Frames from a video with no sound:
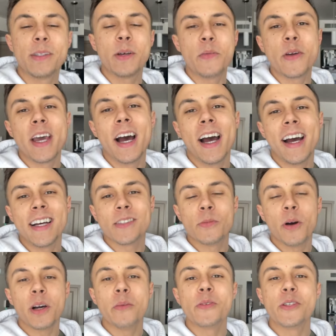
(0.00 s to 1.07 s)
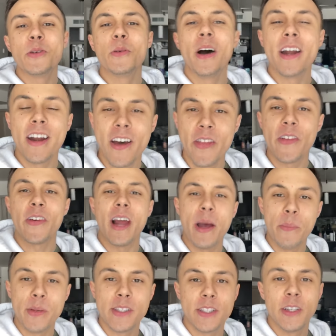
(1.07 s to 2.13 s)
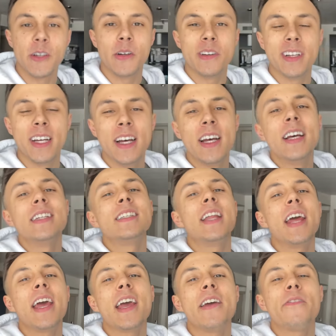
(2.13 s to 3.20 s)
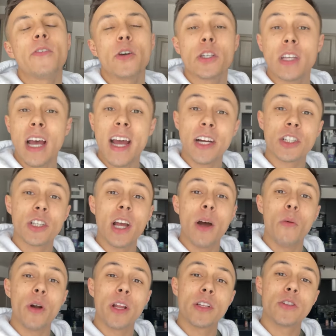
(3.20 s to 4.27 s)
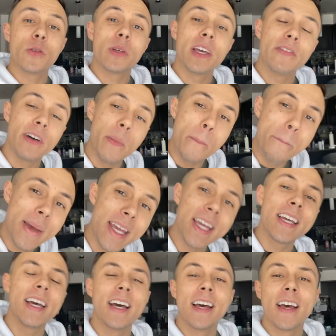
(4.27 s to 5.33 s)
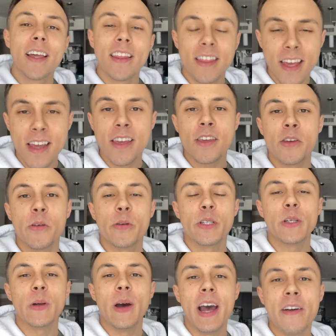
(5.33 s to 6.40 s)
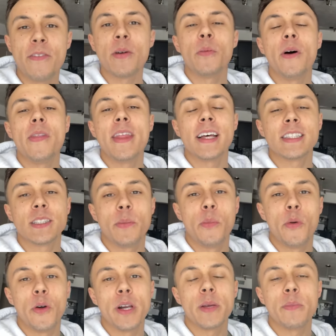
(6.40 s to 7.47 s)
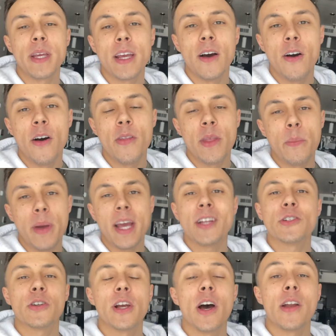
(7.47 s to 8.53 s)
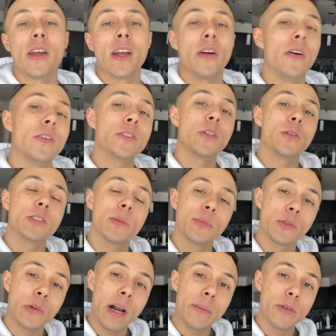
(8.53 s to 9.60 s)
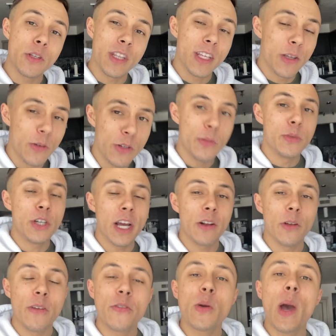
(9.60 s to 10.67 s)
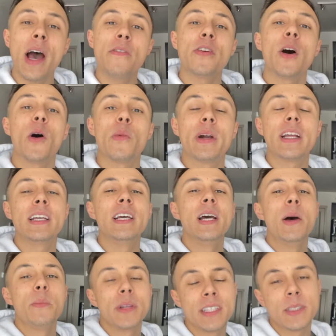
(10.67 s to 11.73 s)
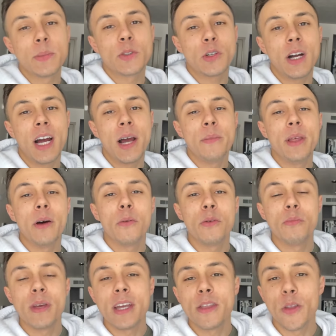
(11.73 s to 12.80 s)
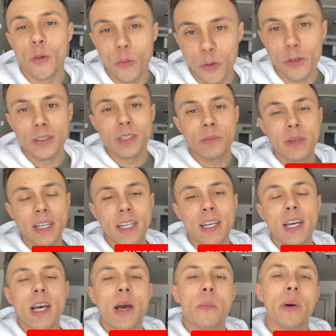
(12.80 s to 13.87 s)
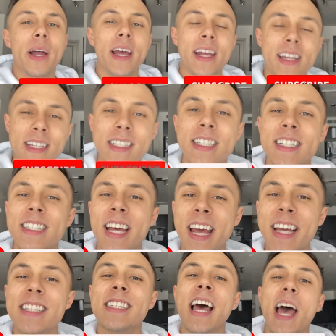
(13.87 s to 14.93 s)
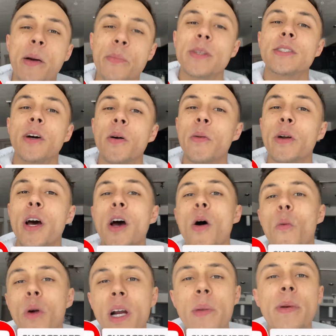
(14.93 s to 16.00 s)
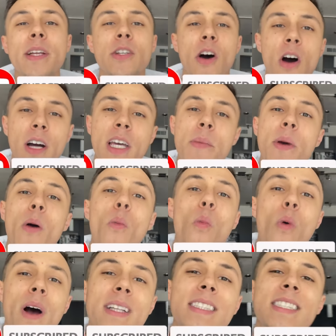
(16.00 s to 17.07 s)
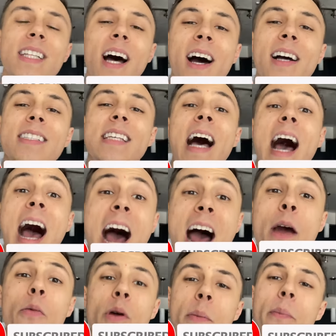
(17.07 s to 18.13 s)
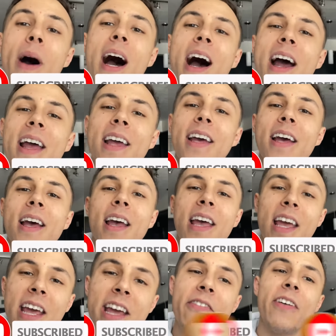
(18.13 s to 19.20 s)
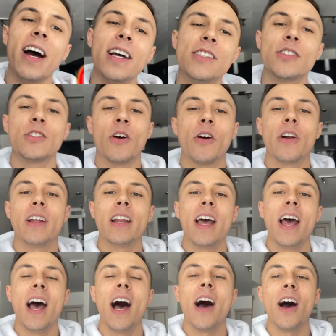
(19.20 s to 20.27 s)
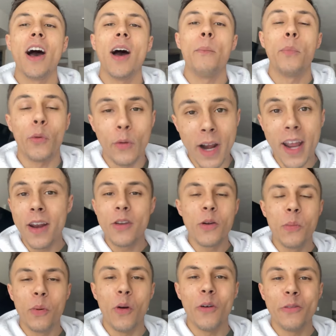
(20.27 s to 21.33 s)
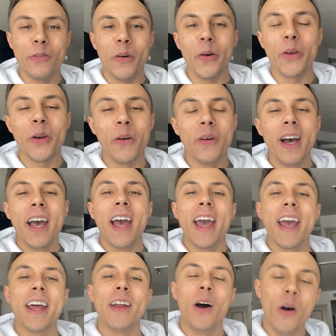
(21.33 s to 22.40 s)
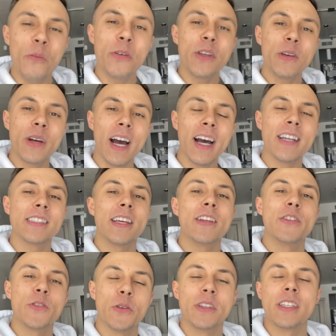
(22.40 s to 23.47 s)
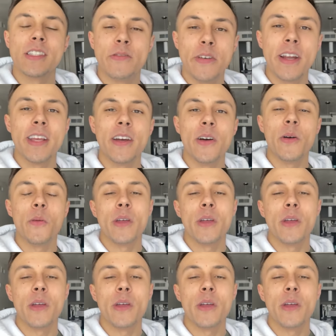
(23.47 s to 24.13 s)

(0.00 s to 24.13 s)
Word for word: Hey, what's up you guys? Welcome to another episode. Today, first, actually, I wanted to give a big thank you to everyone that's supporting me on the Patreon and also subscribe to the YouTube channel. If you haven't already, please subscribe. That would mean the world to me. But in today's episode, we're going to be talking about what stocks I would buy if I started a brand new portfolio. And hopefully you guys enjoyed this video.